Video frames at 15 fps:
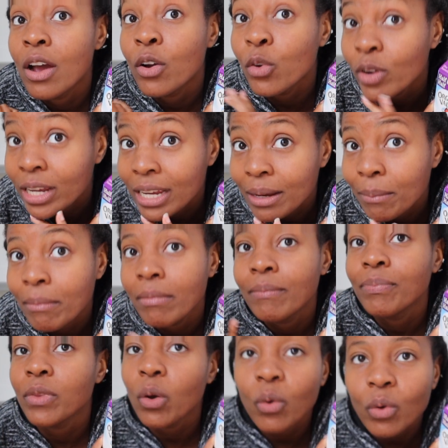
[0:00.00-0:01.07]
cream,
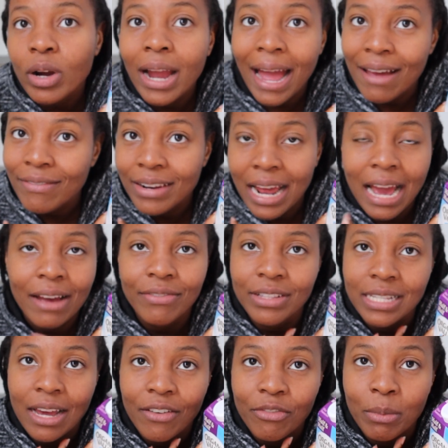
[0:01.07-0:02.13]
or half and half.
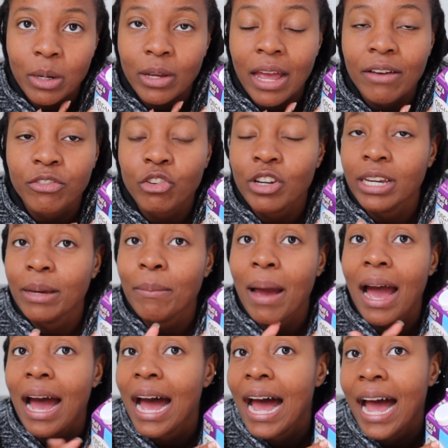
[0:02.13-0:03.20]
It's half milk, half cream.
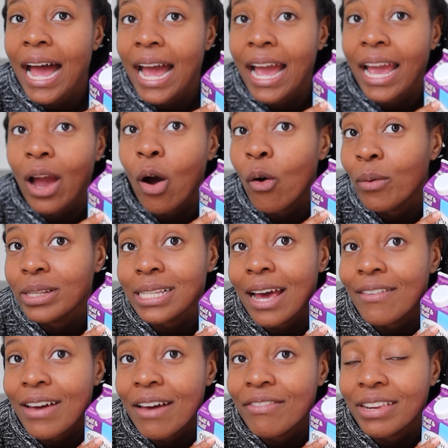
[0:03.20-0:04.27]
I always
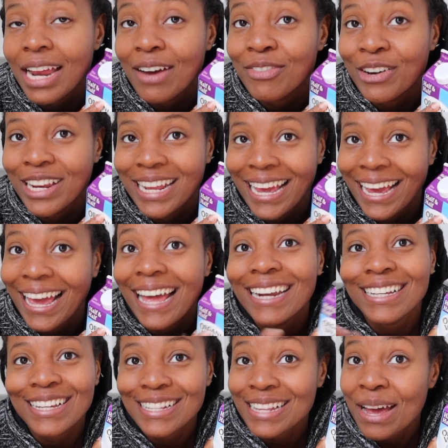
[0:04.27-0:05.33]
have half and half on
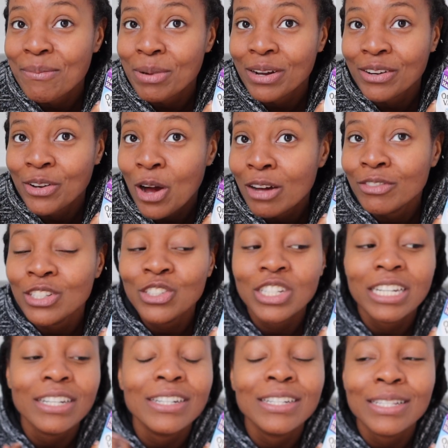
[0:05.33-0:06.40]
hand because I'm a coffee
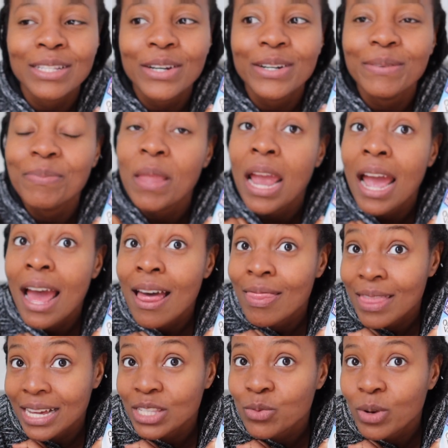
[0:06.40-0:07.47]
drinker, so
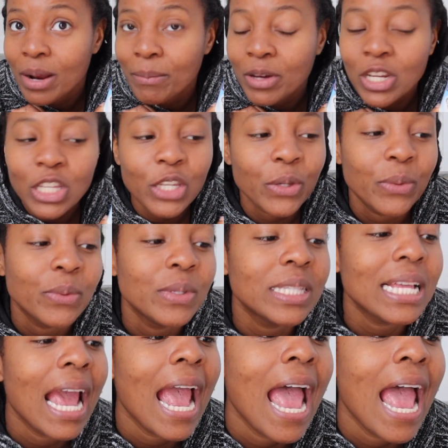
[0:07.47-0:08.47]
that's what I'm gonna use.